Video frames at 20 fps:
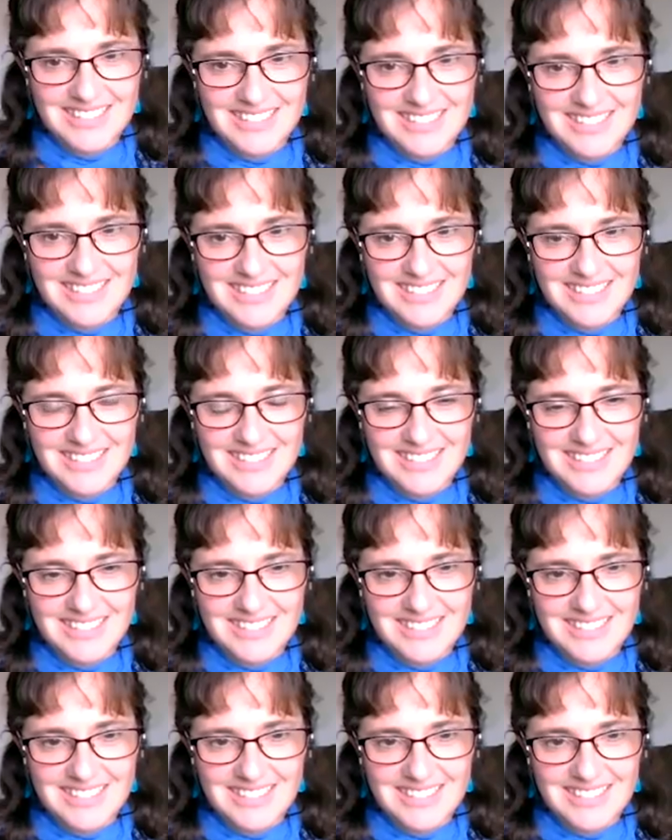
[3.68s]

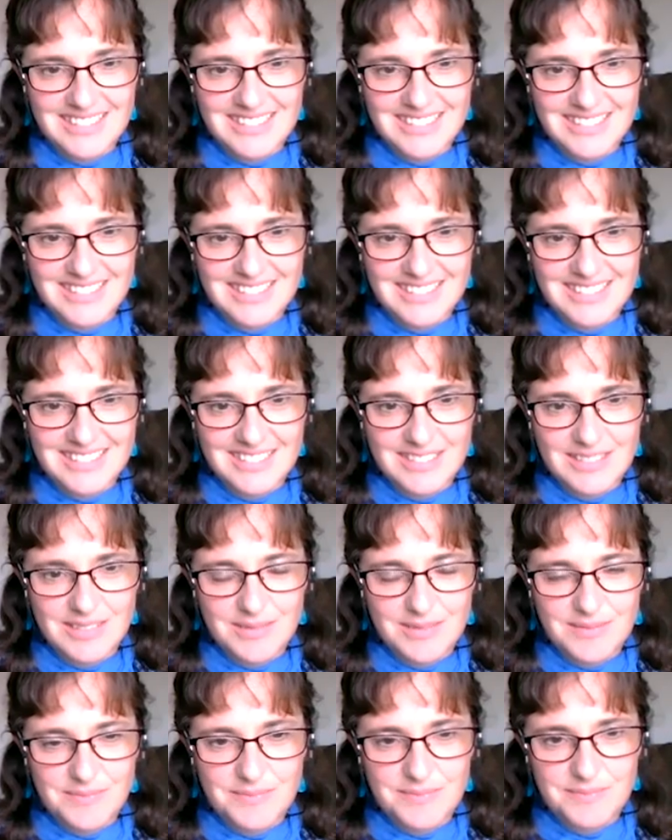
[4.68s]

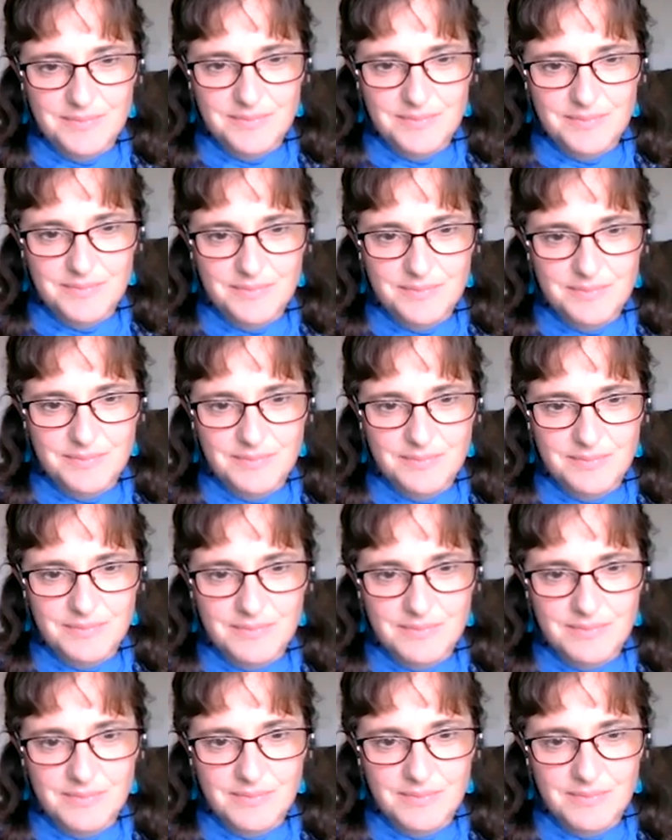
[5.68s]

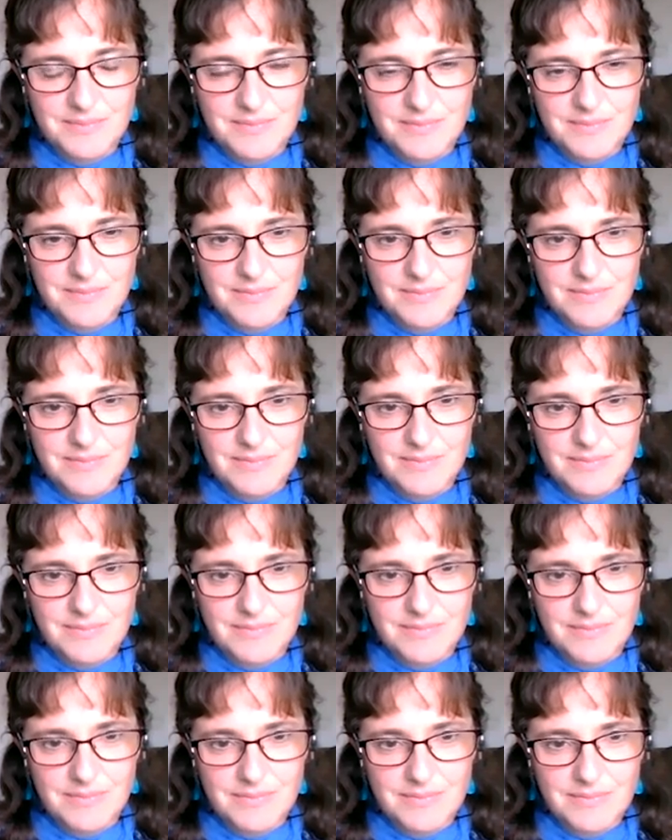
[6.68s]

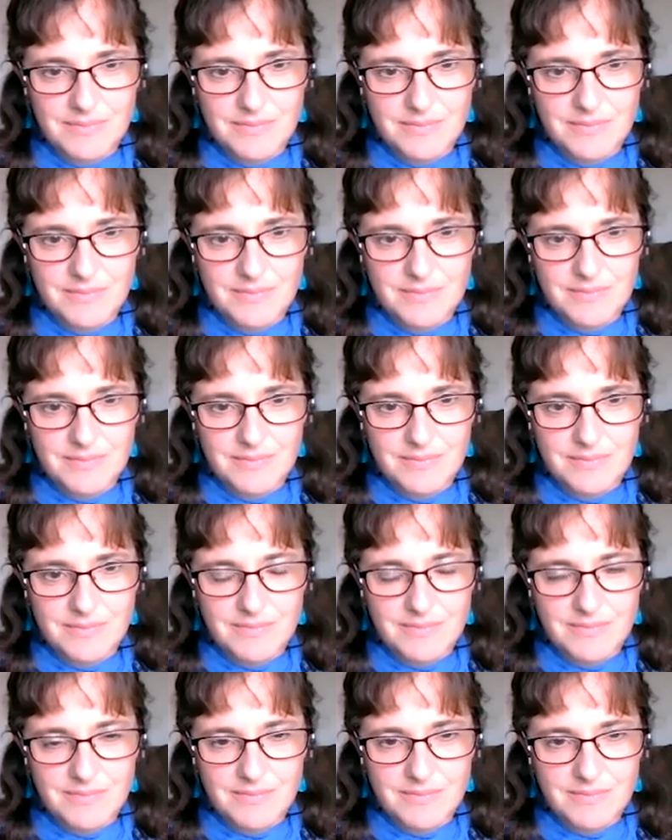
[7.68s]

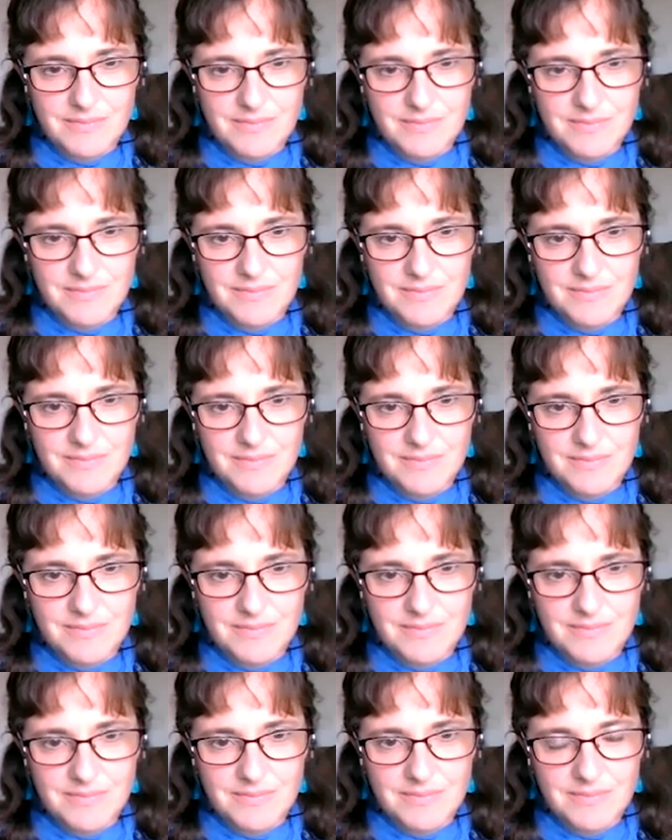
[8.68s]

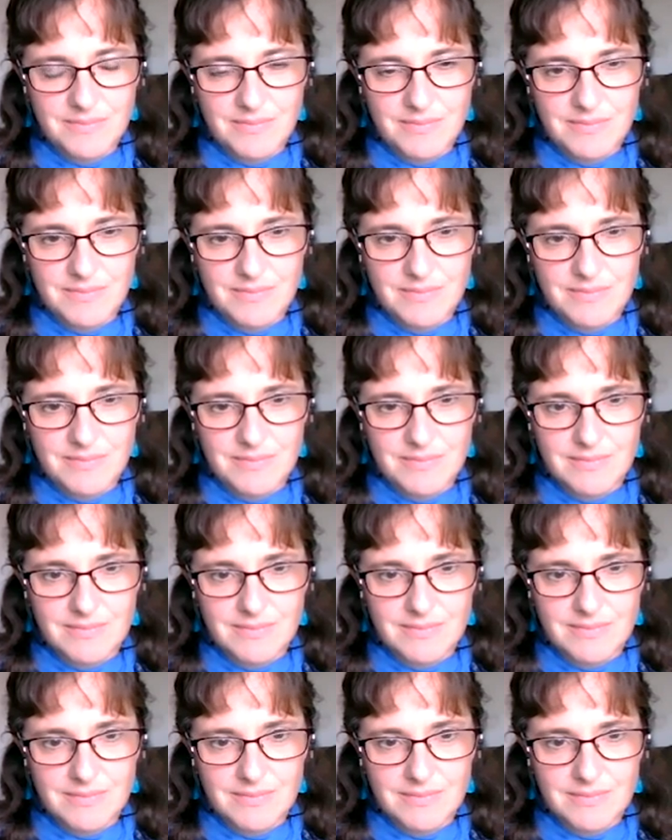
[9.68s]

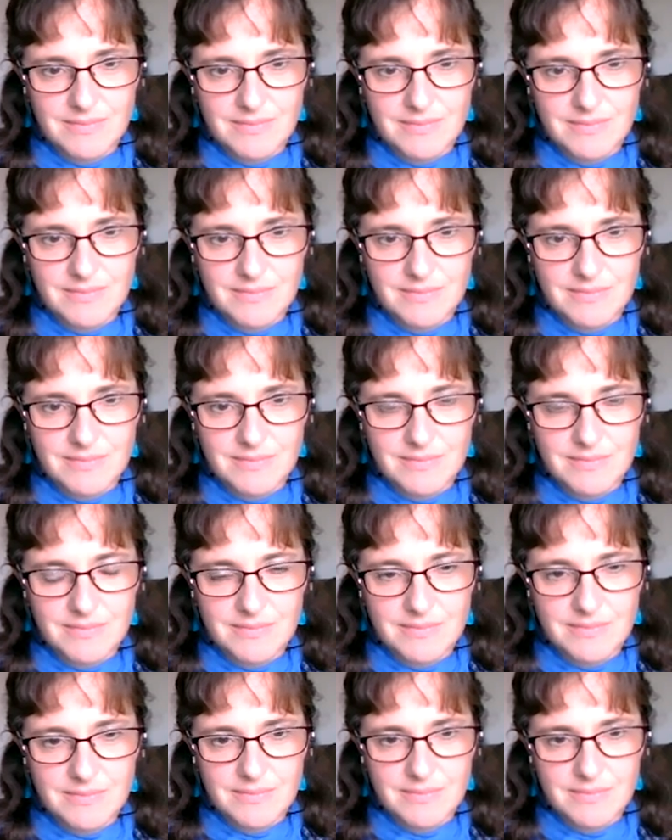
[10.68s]
No words are spoken by the person on screen.